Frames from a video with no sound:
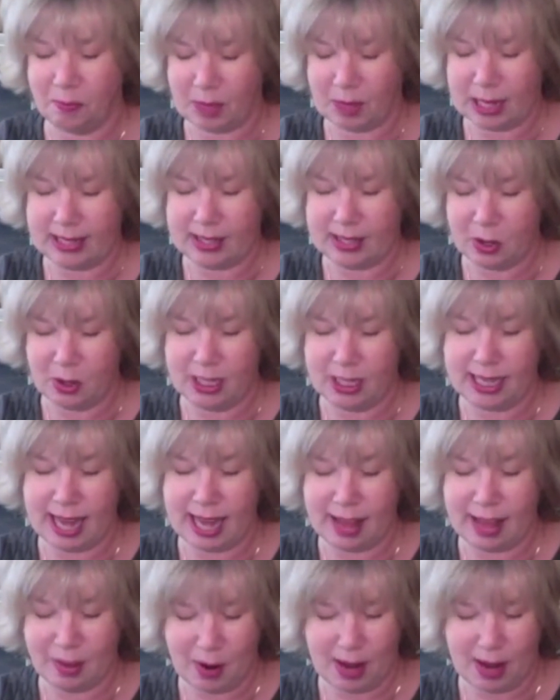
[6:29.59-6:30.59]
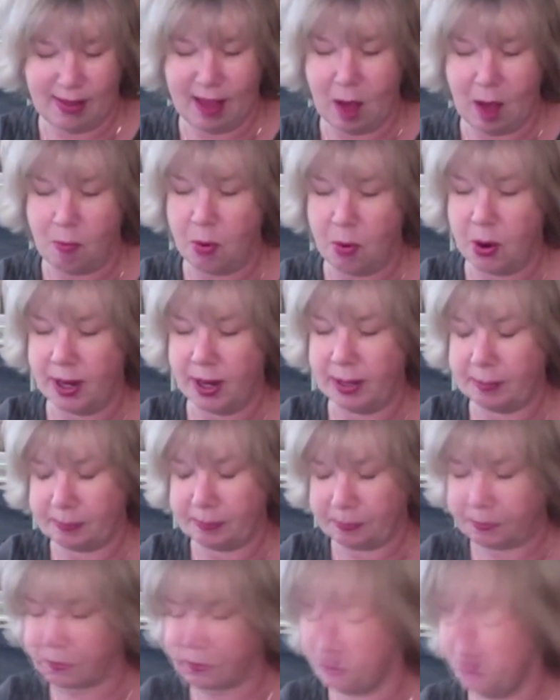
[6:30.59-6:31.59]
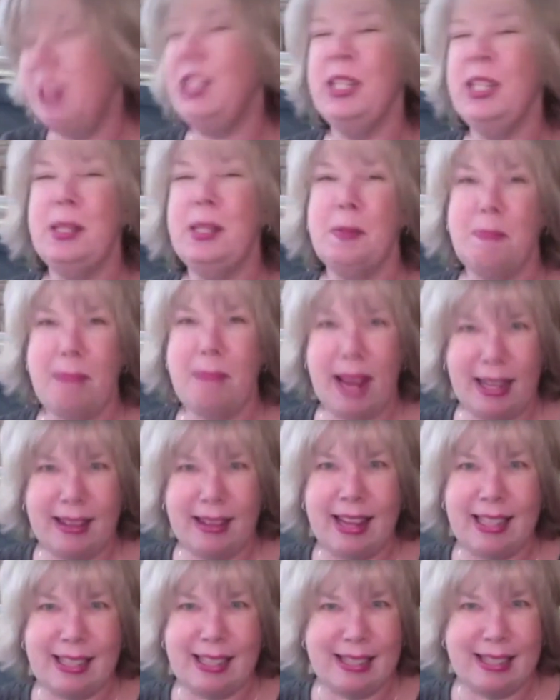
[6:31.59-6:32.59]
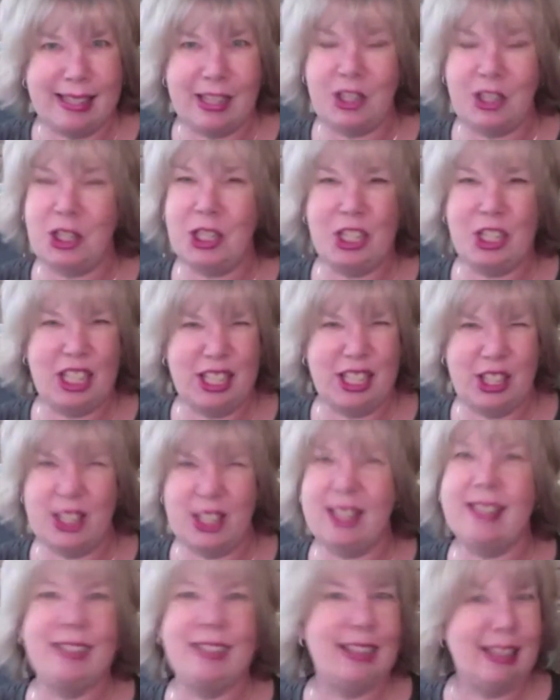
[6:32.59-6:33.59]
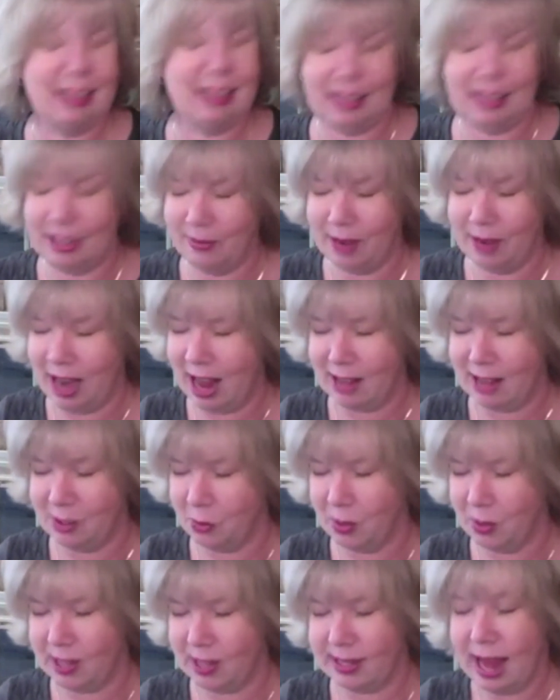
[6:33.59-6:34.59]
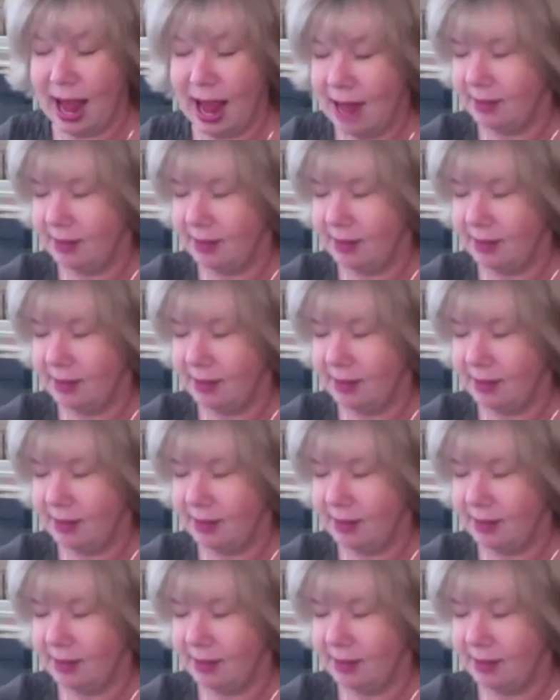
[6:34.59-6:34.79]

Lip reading: sewn together at that point. So I just made that decision to just leave it as it was.